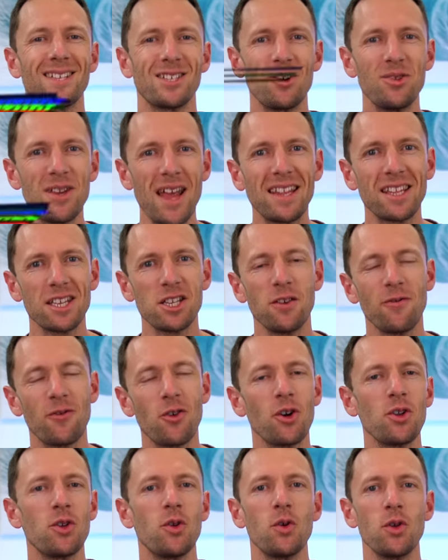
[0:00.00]
So now that you've
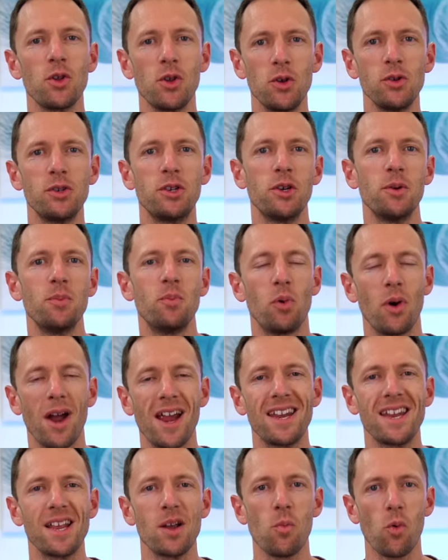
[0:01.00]
got your YouTube
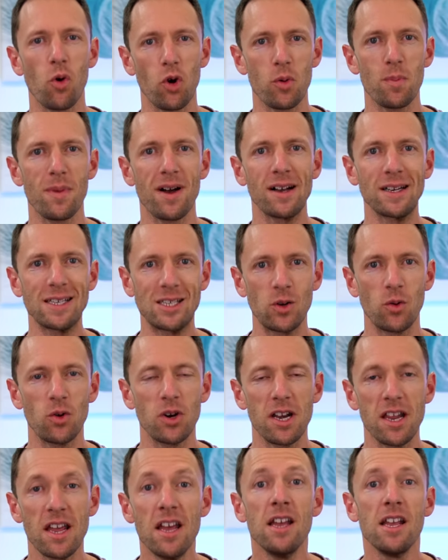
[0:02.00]
branding watermark
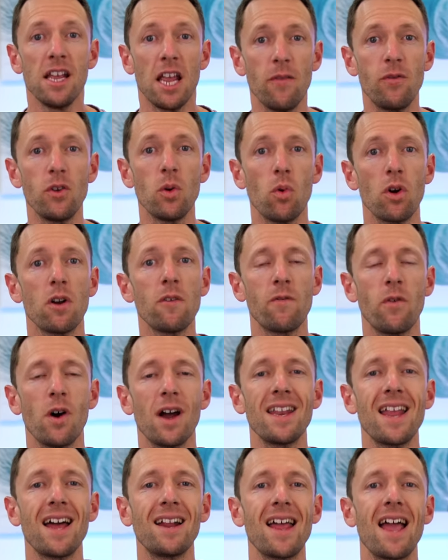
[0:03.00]
sorted, if you want to
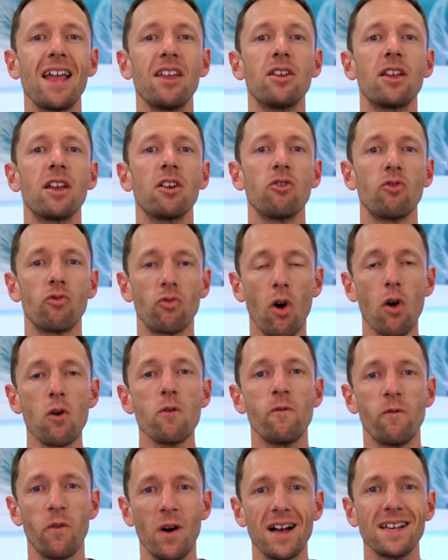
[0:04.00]
find out how you can grow
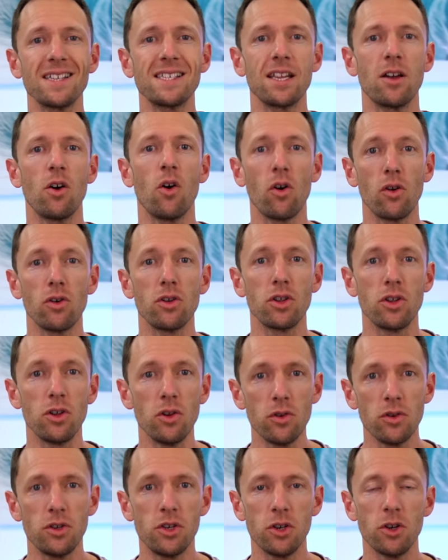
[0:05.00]
faster on
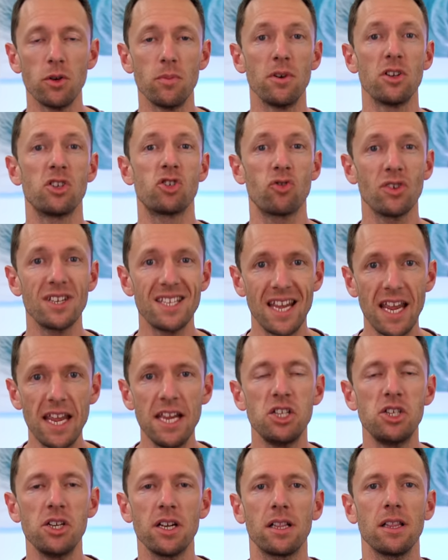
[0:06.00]
YouTube
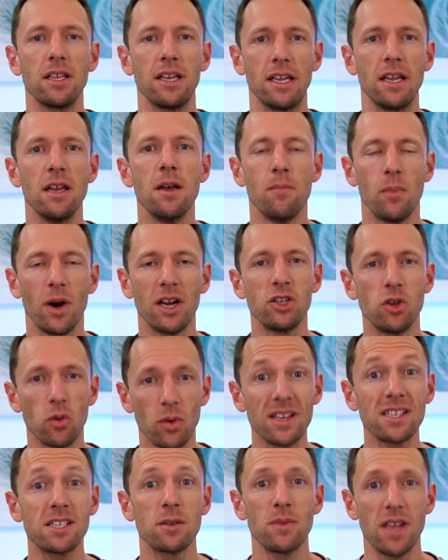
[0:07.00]
strategically by
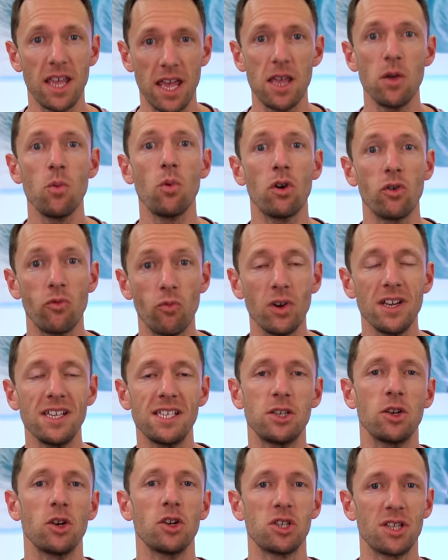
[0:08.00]
doing some keyword
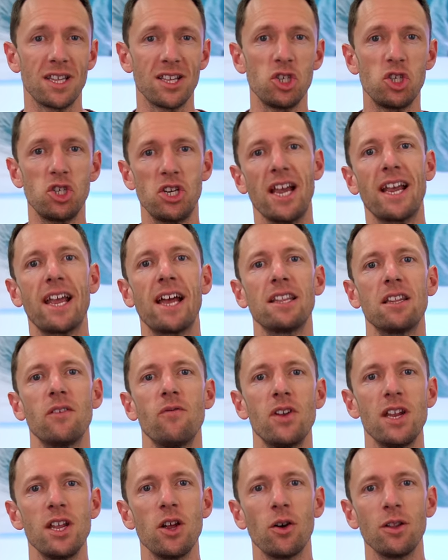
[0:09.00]
research, then check out the
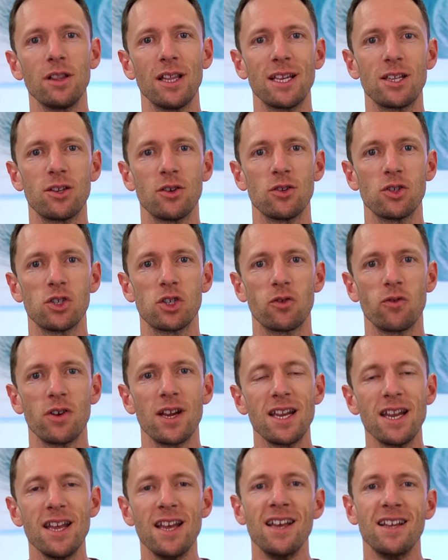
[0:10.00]
video linked on
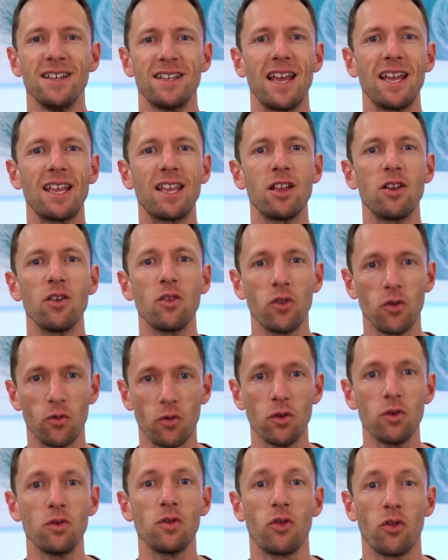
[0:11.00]
screen, taking you
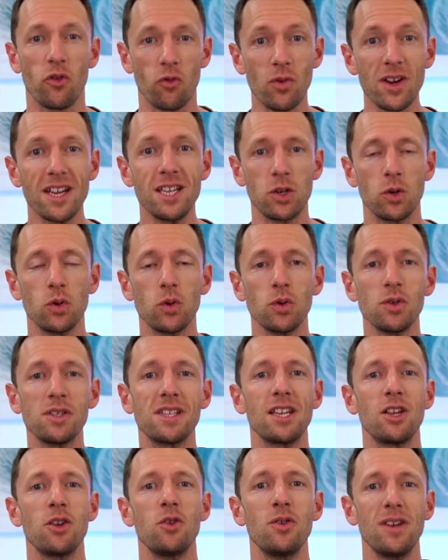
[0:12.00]
through three tools
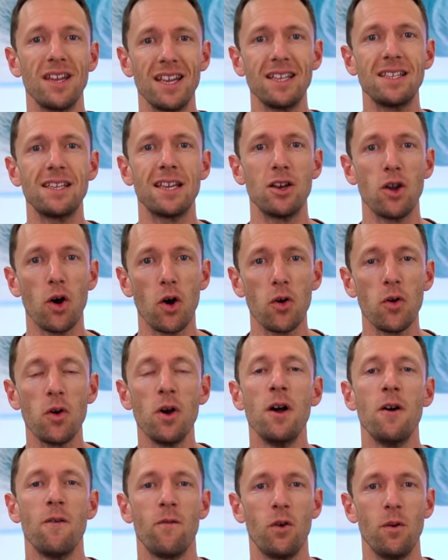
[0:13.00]
that you need to know
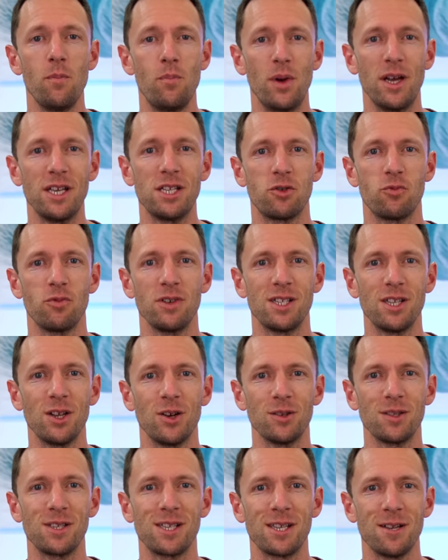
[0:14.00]
for best
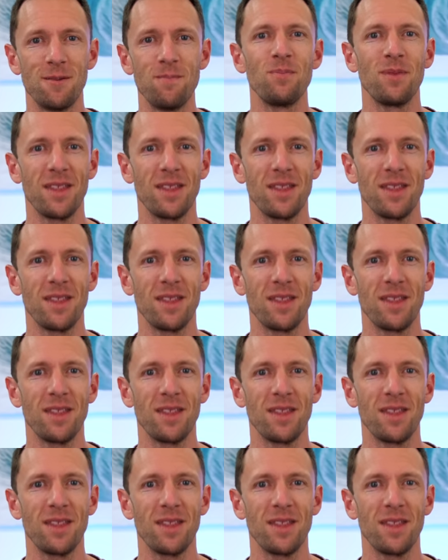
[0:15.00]
results.